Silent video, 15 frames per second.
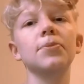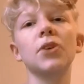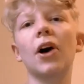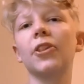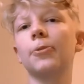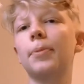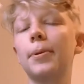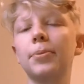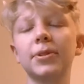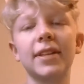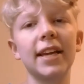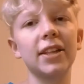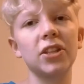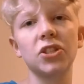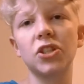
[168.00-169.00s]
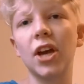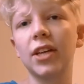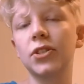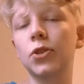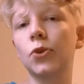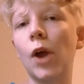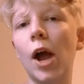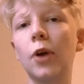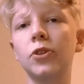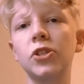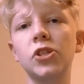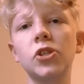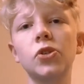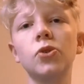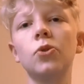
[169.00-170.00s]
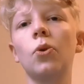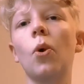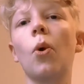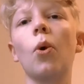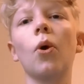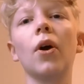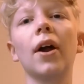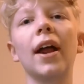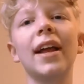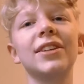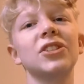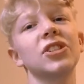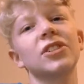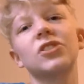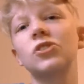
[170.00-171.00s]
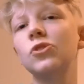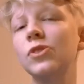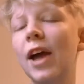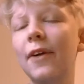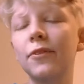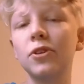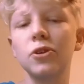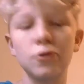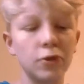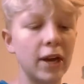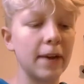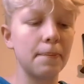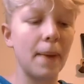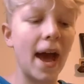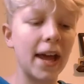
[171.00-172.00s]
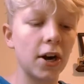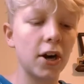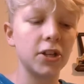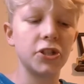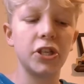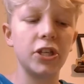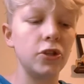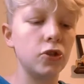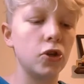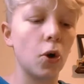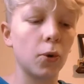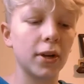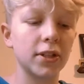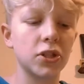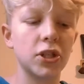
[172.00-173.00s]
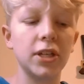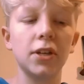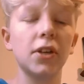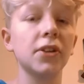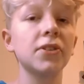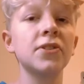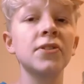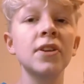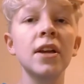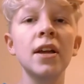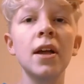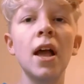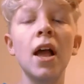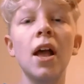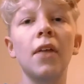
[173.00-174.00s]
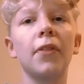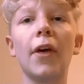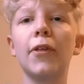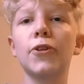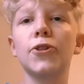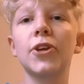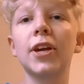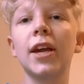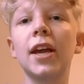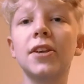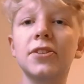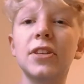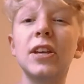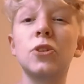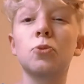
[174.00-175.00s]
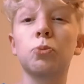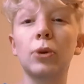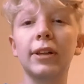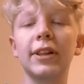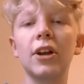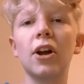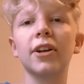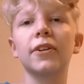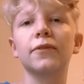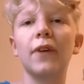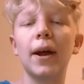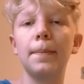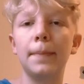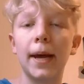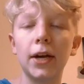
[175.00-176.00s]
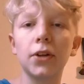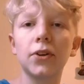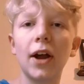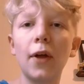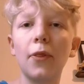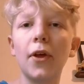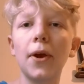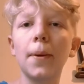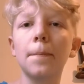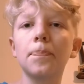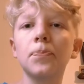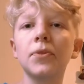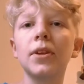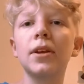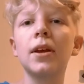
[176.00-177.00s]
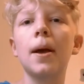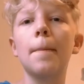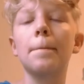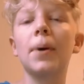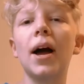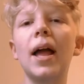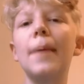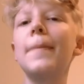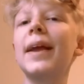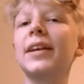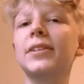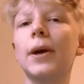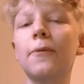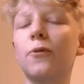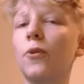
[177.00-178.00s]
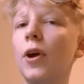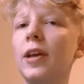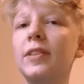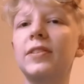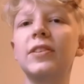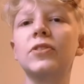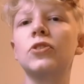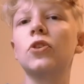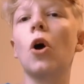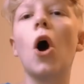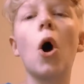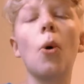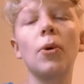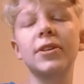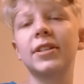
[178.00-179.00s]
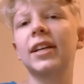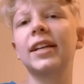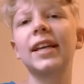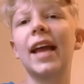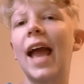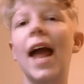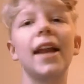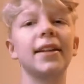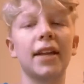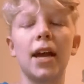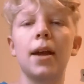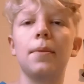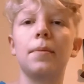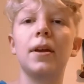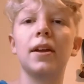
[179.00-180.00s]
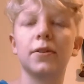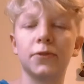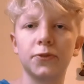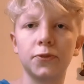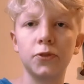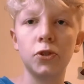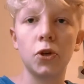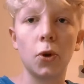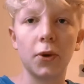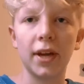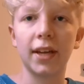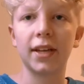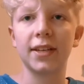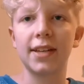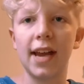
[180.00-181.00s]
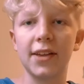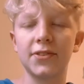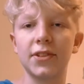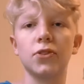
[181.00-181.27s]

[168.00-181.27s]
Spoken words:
other people take the chests around you, or it's just you get bad RNG and you don't get shields. The other thing is, it's really hard to find metal around there, but it makes up for it since you're always going to get endgame if you don't get contested.